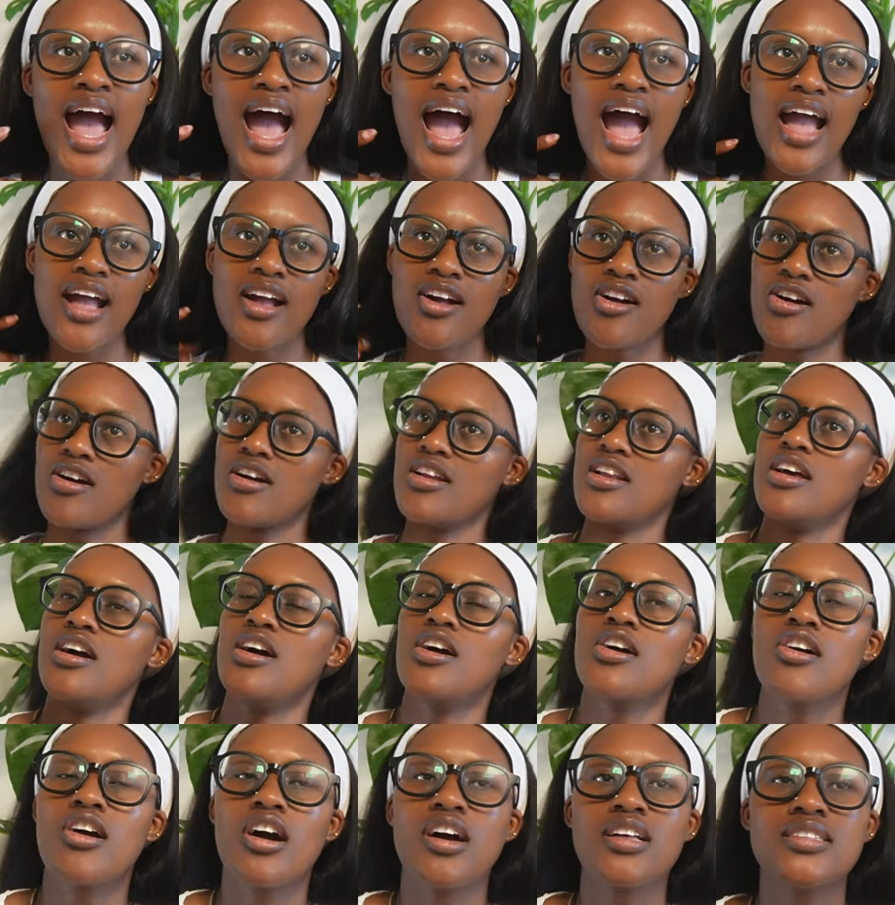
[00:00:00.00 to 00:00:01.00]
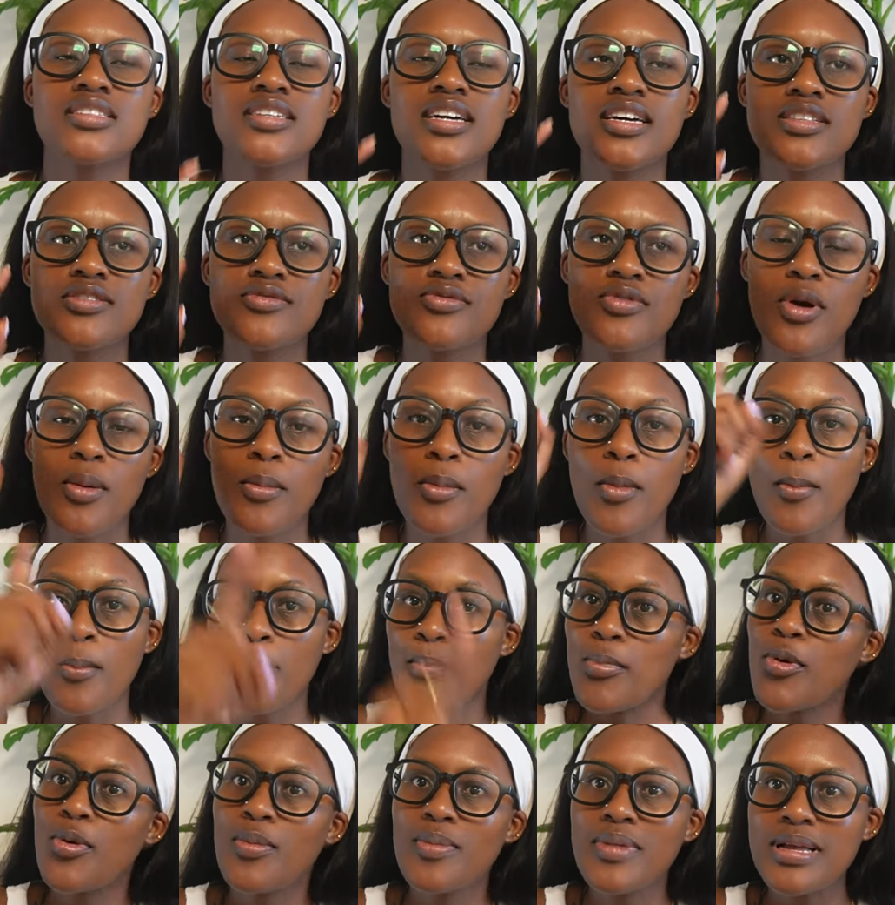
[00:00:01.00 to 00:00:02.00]
I got her contact from
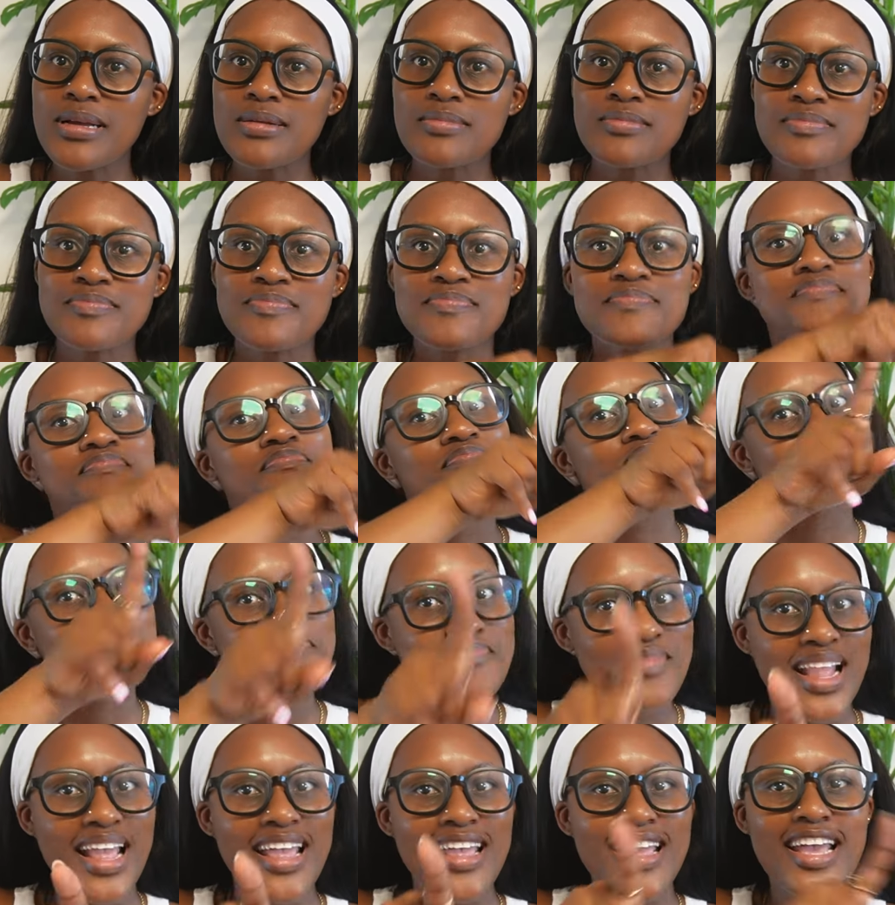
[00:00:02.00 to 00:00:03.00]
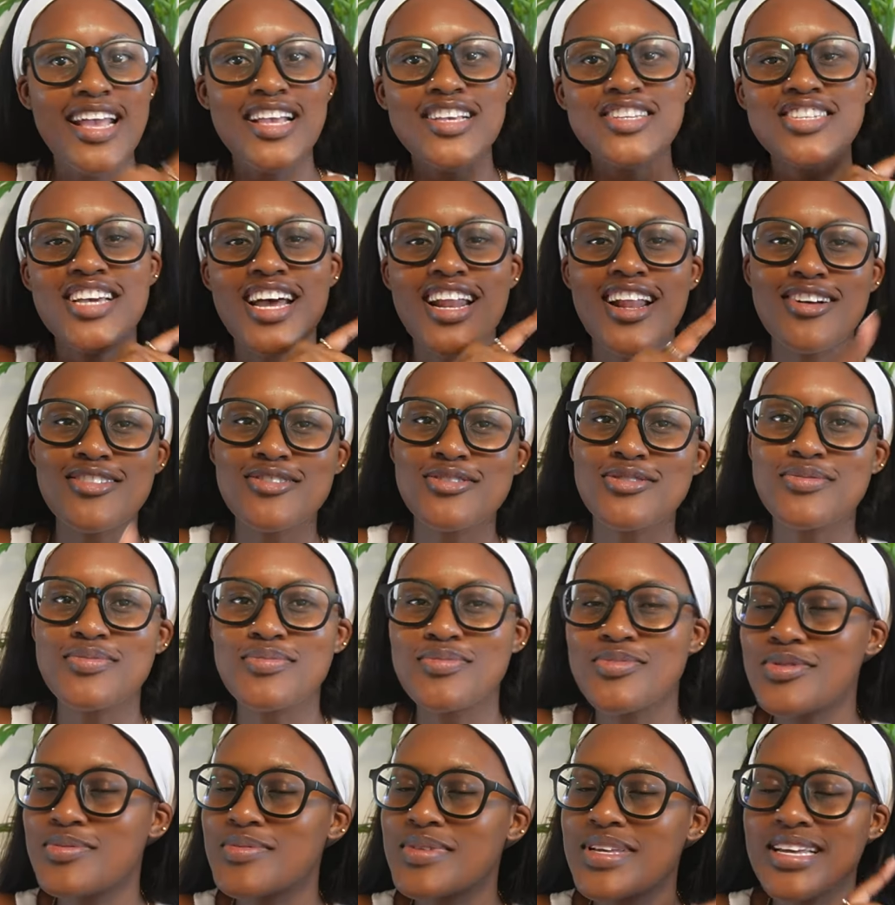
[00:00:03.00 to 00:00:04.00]
Mpumi. Again, shout out to
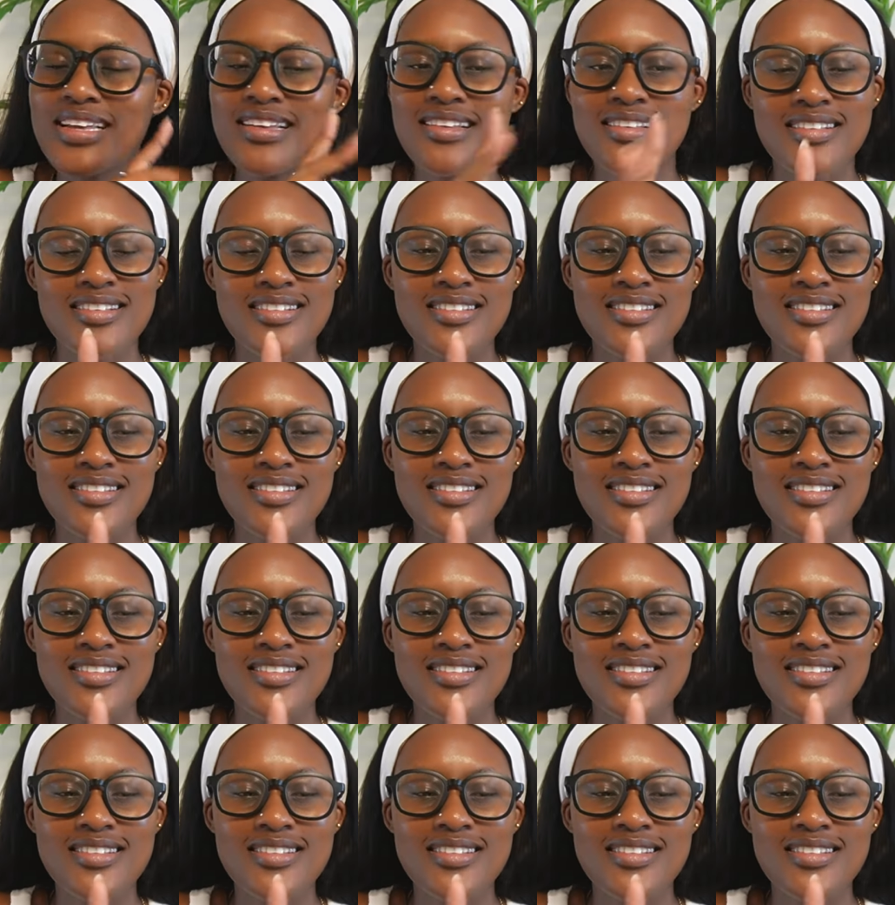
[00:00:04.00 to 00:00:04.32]
Mpumi.